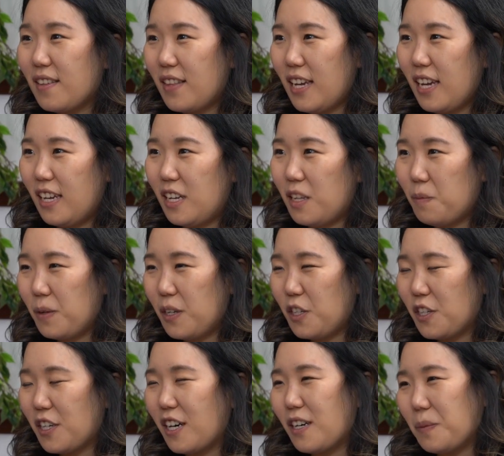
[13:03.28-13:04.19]
of the Edyth Bush
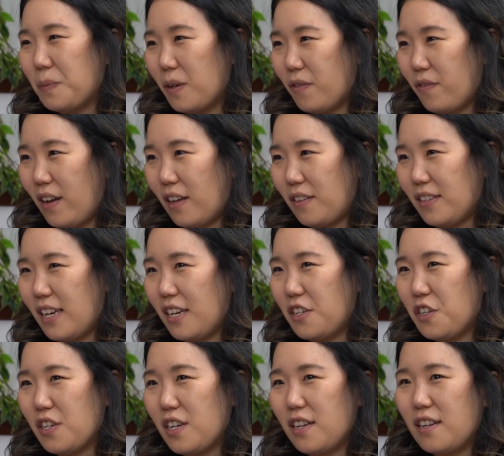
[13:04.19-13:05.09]
Charitable
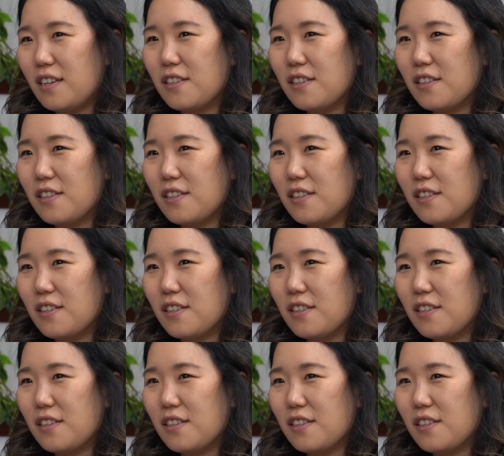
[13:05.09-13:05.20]
Foundation.